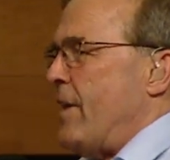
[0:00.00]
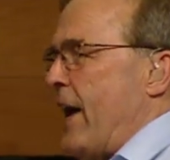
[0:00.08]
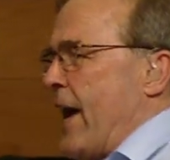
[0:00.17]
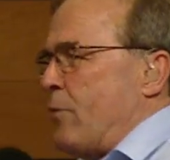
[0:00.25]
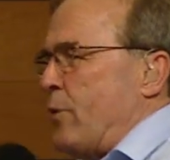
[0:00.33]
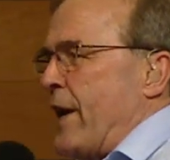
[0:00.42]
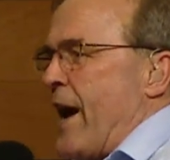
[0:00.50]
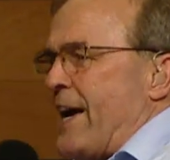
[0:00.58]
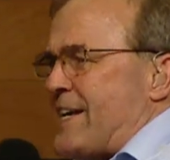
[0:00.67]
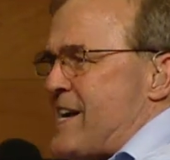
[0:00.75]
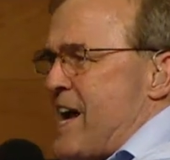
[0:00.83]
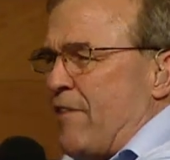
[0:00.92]
And when I
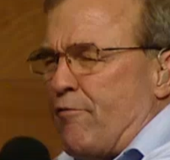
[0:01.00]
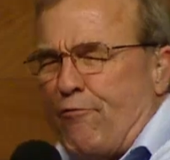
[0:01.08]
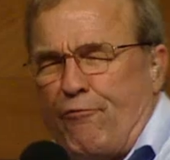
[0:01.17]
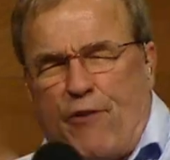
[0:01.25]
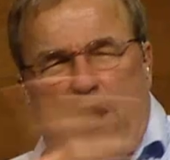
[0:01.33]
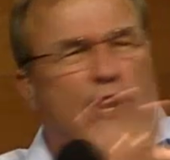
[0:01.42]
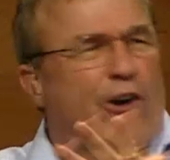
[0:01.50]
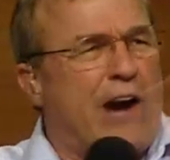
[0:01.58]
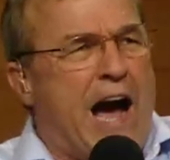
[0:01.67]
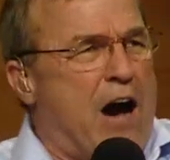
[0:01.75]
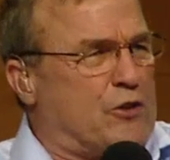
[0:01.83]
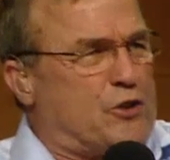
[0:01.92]
can't figure
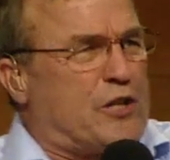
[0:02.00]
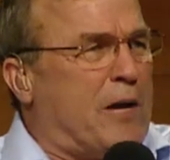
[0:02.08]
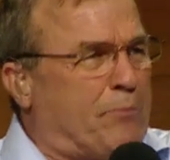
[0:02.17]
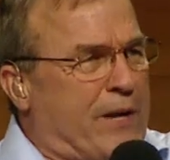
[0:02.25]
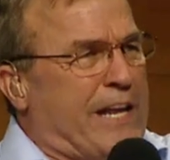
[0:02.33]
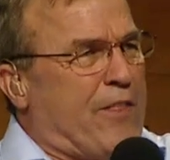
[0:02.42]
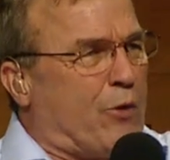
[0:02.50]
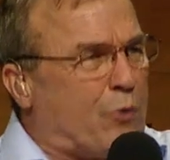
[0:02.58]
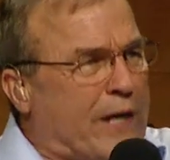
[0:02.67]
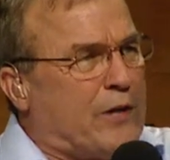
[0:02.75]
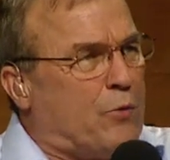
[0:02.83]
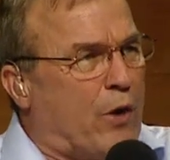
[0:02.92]
out something in the
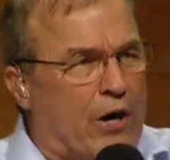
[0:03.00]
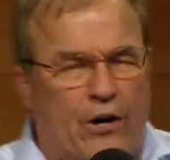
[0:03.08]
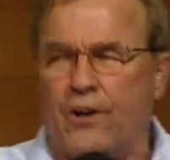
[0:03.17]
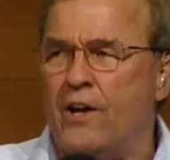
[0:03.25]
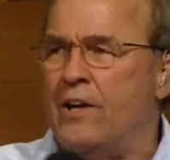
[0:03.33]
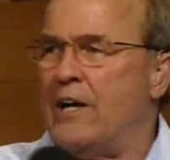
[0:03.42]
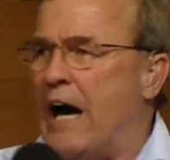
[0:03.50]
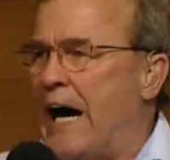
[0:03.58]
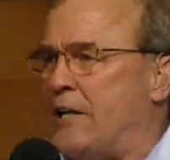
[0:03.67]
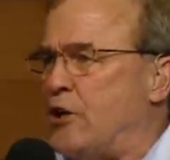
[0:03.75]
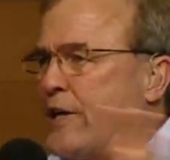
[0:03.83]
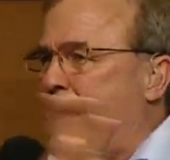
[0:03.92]
written word, I
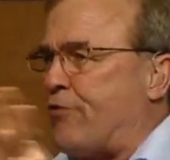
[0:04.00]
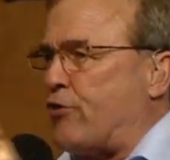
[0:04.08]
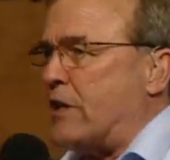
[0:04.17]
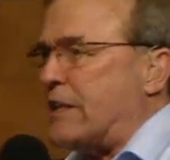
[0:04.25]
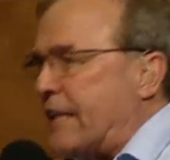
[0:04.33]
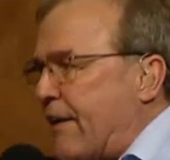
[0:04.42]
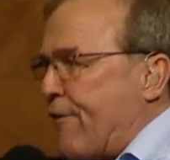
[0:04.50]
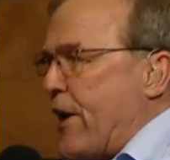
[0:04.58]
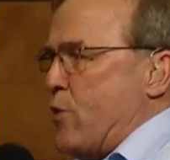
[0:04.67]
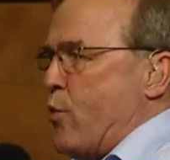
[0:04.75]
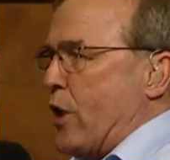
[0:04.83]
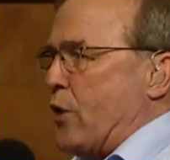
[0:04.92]
look at the
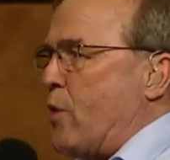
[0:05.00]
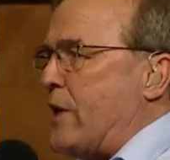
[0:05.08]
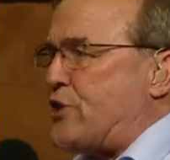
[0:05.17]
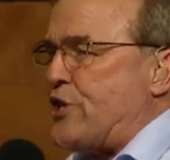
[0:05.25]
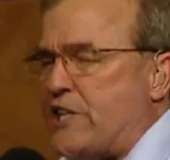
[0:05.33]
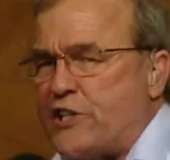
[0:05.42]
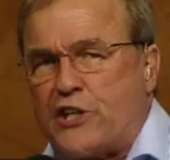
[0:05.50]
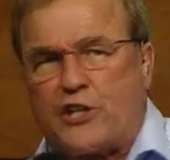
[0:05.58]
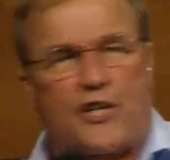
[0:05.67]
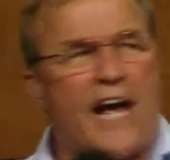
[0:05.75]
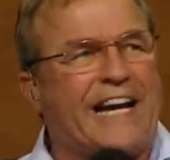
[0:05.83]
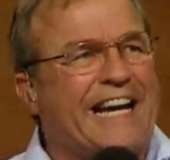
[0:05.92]
living word, what Jesus
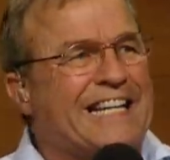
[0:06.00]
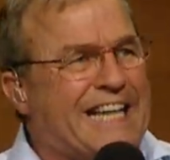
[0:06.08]
said and